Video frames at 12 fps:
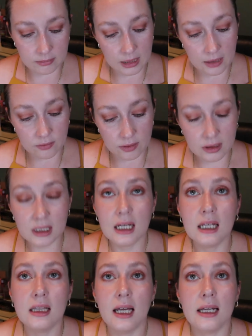everything
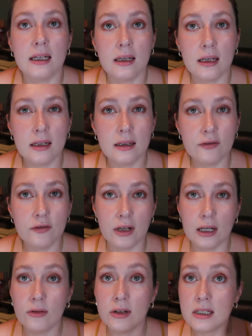I like in a
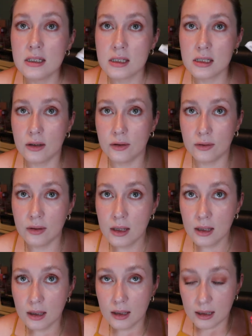fragrance. So
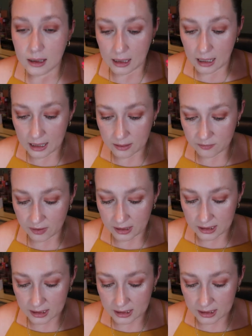I am very